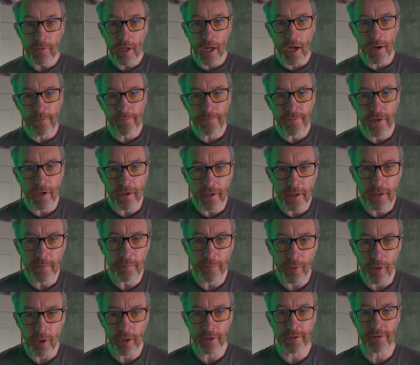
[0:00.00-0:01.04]
are very
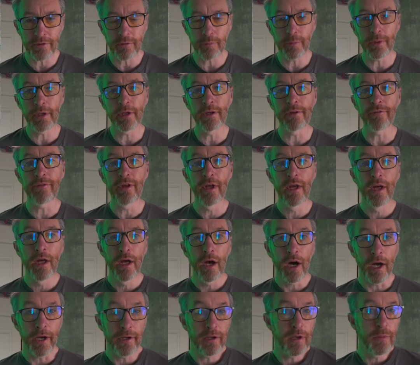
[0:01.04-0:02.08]
important because
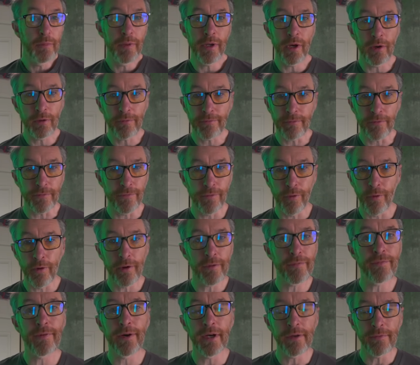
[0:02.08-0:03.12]
I could be out for four
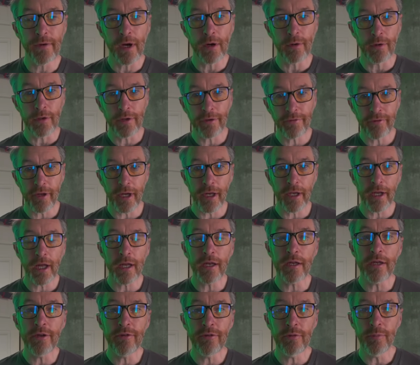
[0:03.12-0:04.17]
or five hours and I
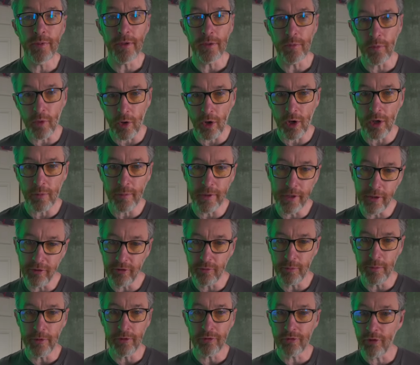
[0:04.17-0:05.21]
need to be warm, I need
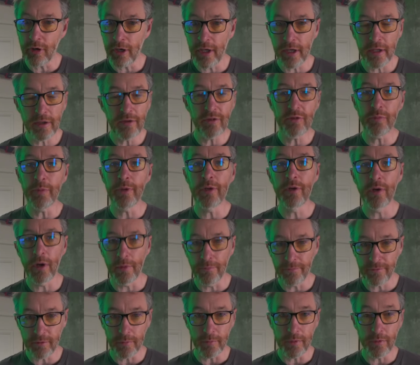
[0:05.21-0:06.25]
to be dry, I need to be
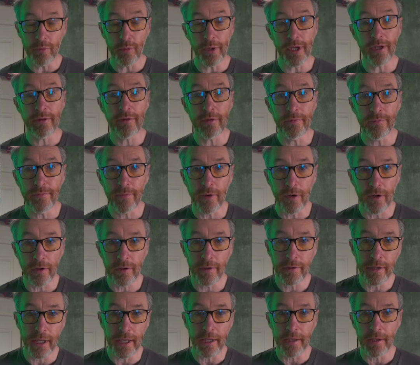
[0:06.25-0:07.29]
comfortable waiting for
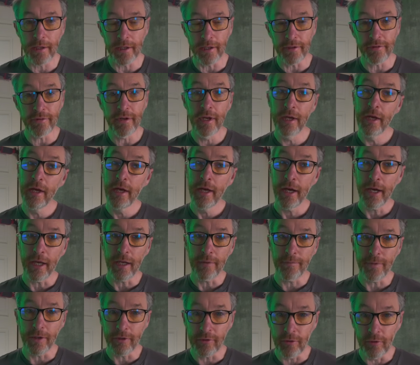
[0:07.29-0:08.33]
that light. And
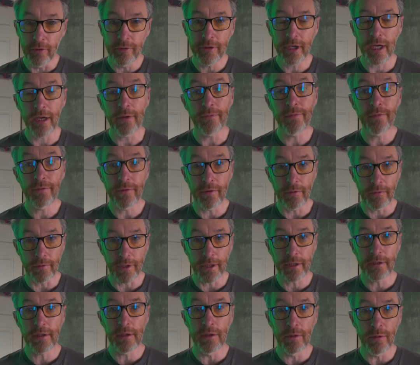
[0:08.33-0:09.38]
if I don't have the
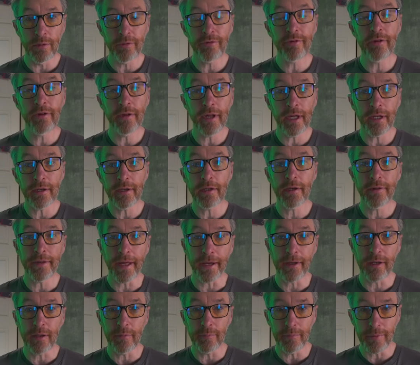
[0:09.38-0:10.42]
right clothes, then
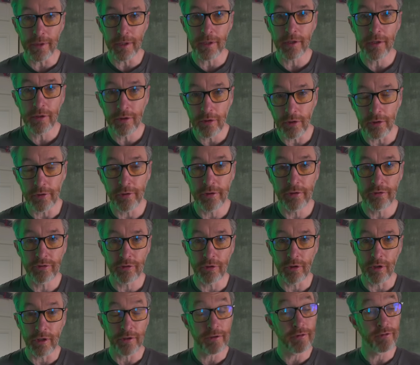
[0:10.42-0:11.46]
that can be cut
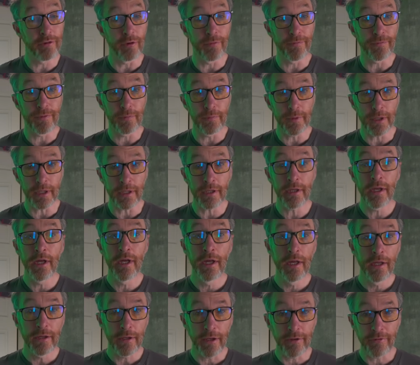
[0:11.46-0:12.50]
short. So for me,
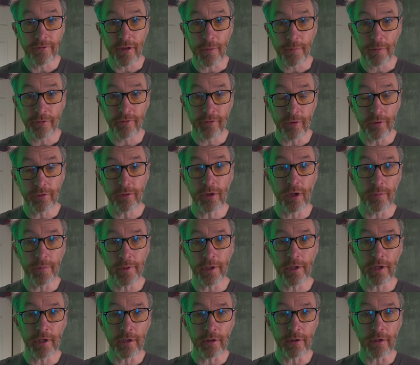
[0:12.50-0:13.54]
this episode
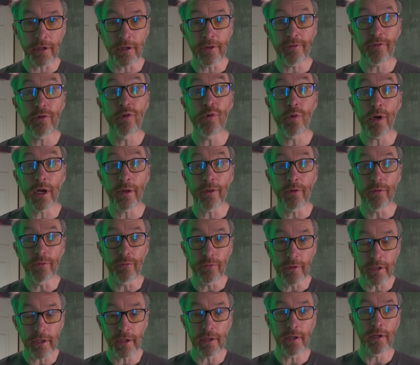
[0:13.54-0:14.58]
coming here is who are the
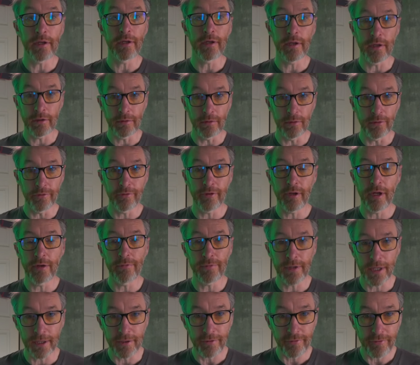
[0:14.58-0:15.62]
real heroes
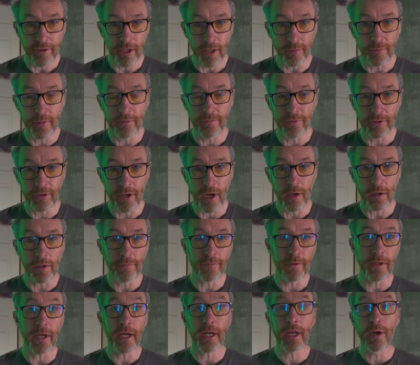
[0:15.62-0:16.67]
of landscape
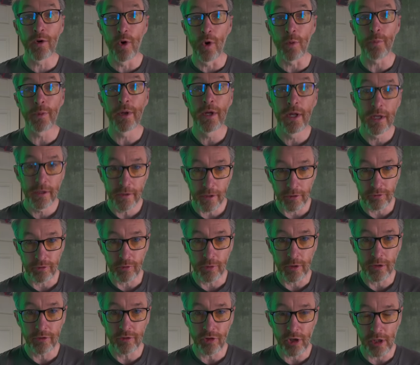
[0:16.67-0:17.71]
photography. And I hope that you
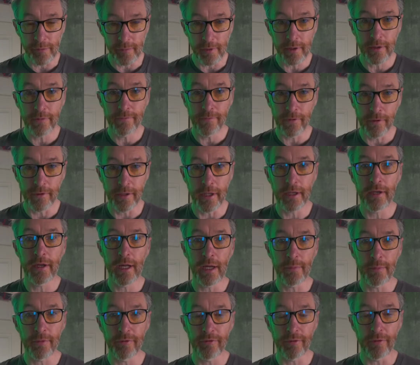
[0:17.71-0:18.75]
can join me for that
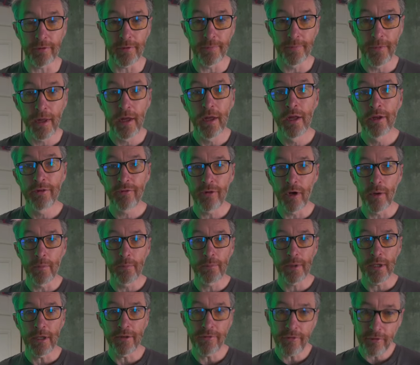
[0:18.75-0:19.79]
episode. So
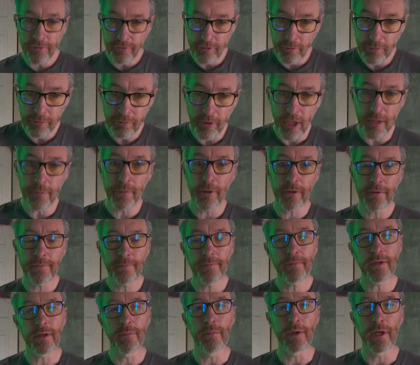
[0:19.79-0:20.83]
please hit subscribe button,
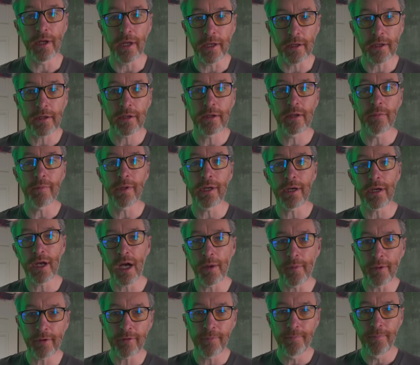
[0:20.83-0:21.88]
give me a like, give me a
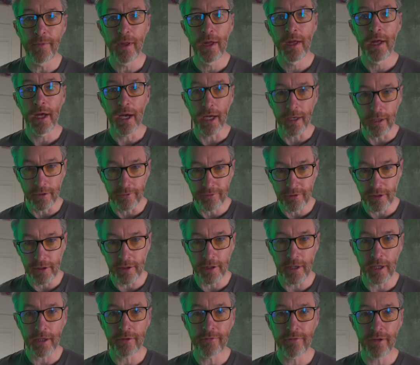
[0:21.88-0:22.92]
comment. And until
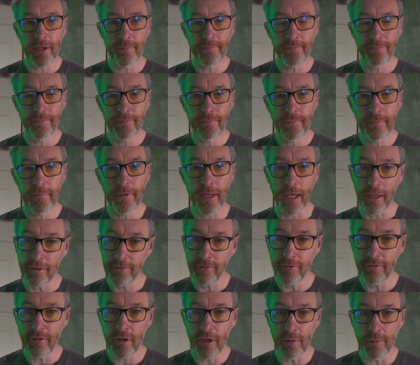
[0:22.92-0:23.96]
the next time,
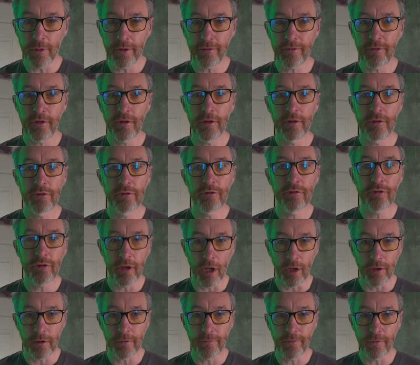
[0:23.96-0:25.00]
thanks as always,
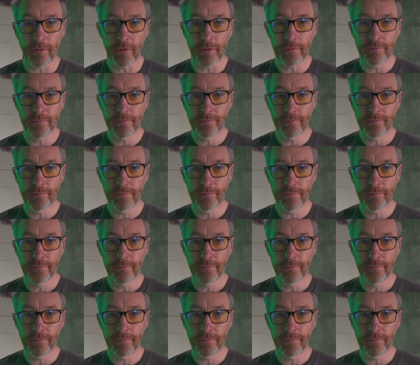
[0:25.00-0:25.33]
Schlamm